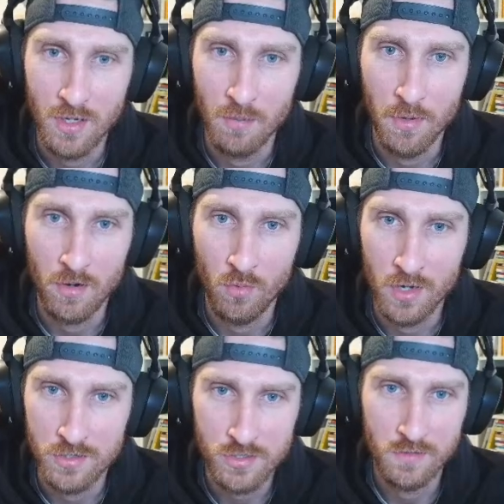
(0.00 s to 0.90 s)
a better
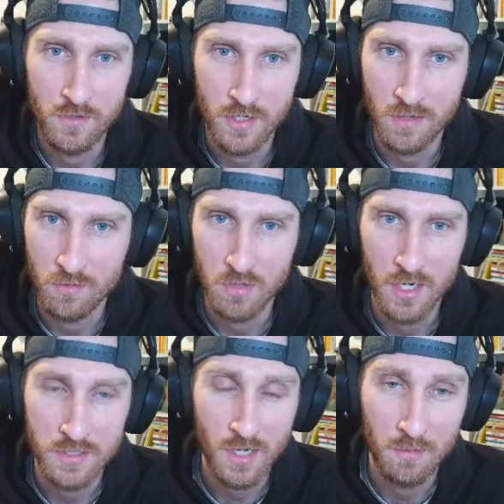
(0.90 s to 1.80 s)
wide receiver than even
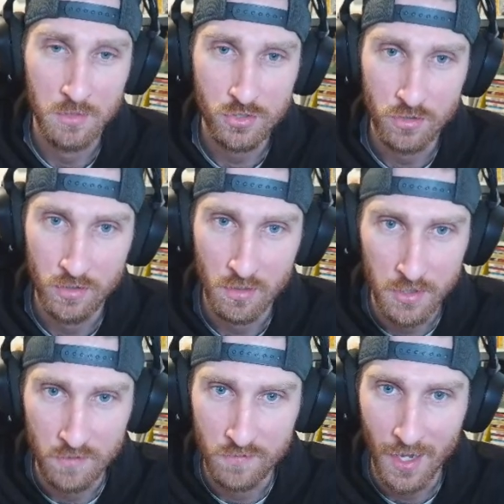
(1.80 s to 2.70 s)
Brian Thomas Jr., but
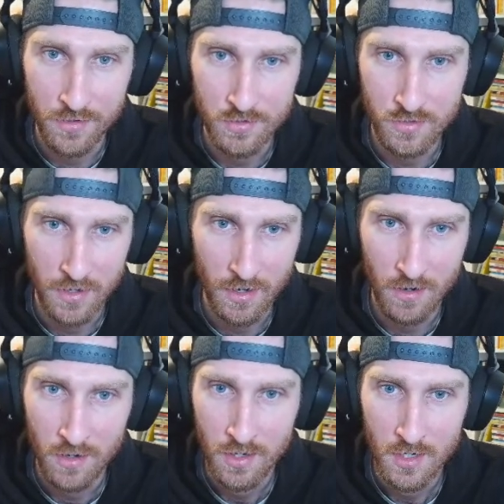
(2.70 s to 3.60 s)
the value's
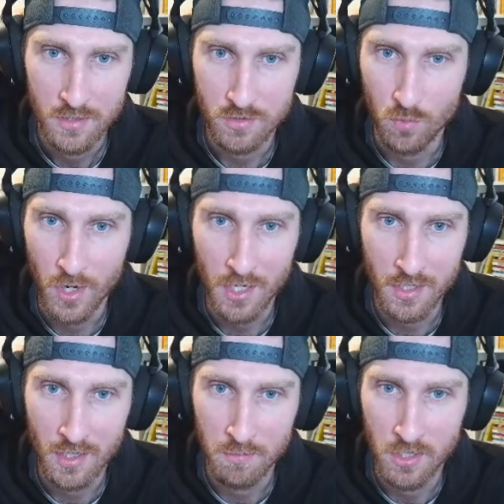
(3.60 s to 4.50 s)
there to wait and
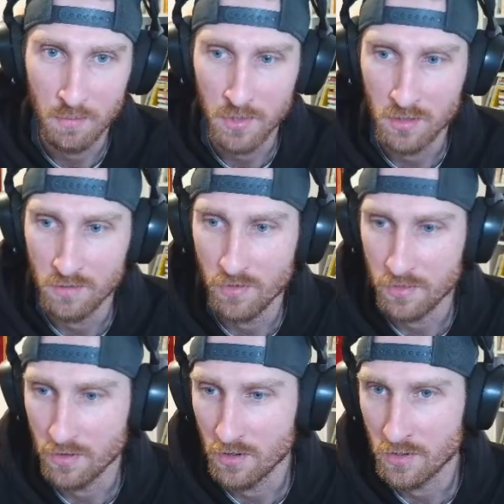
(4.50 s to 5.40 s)
get him in the middle of the
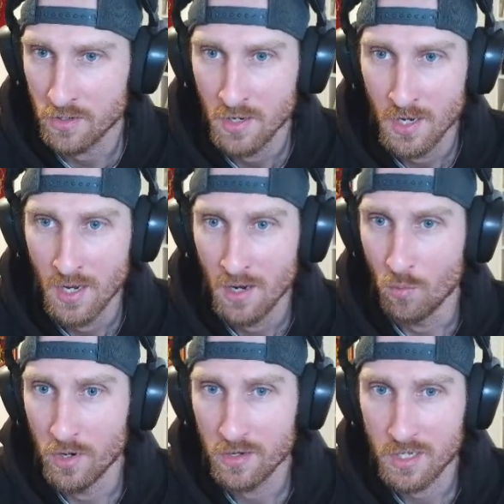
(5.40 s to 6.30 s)
third.
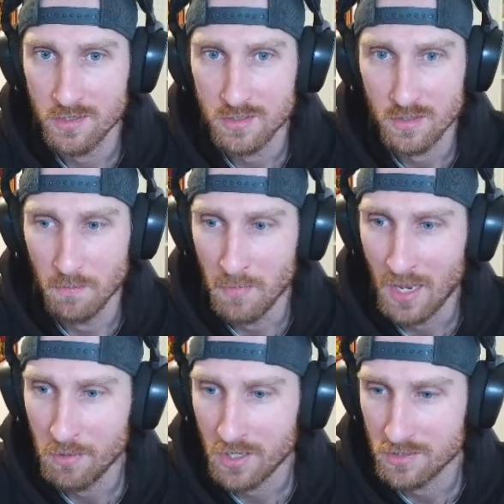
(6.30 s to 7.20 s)
Would have
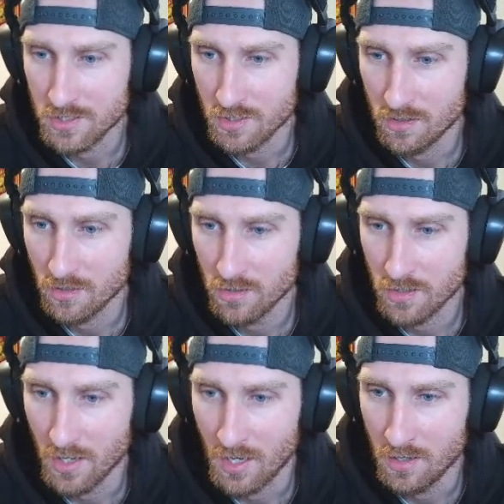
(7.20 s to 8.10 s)
maybe
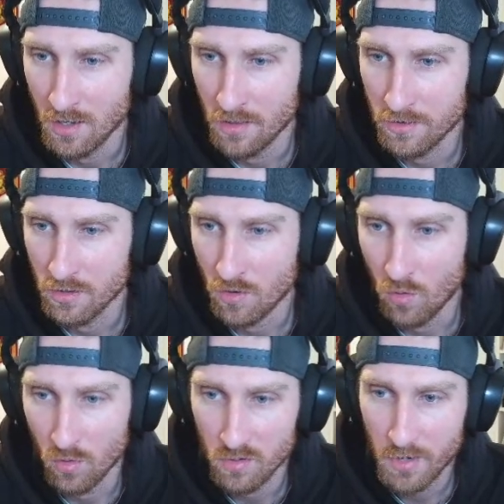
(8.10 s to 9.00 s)
considered another
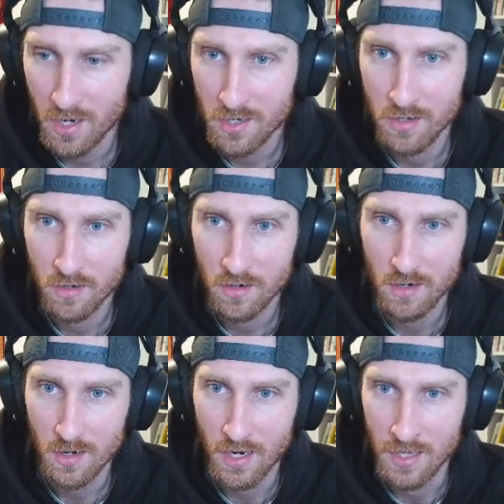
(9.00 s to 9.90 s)
quarterback
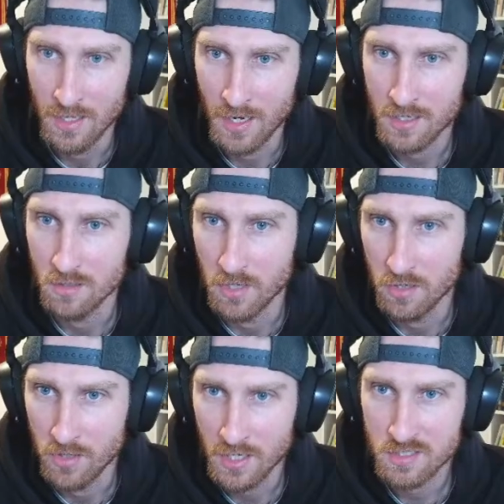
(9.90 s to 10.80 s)
here. I like the Bo
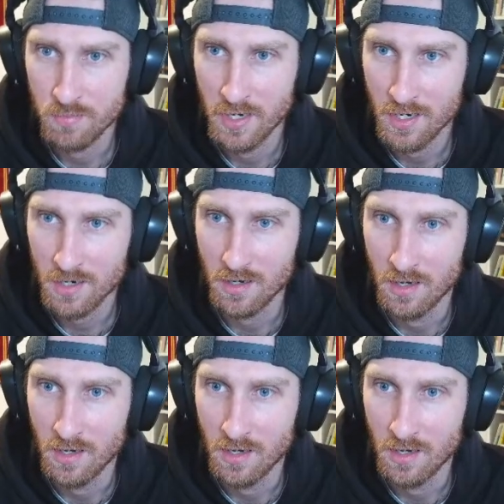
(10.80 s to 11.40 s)
Nix pick.